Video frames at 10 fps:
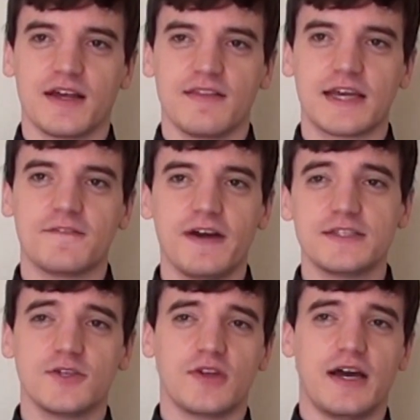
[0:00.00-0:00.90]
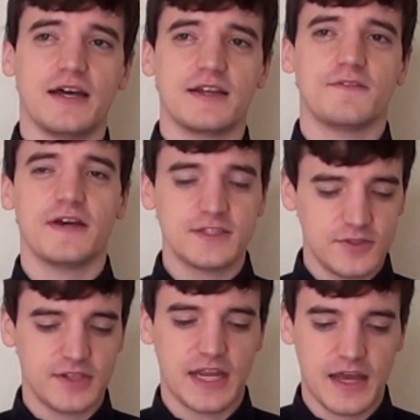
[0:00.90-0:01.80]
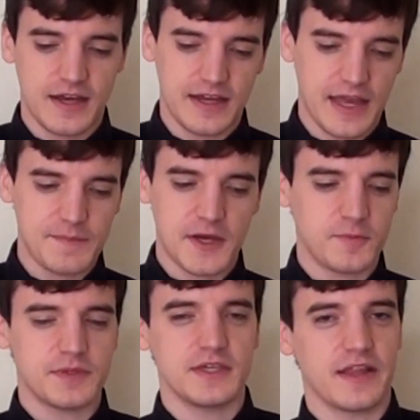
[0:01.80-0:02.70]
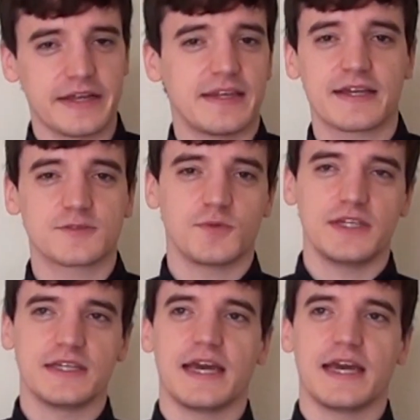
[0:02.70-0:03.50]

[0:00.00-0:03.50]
like if I tune in MLP like next week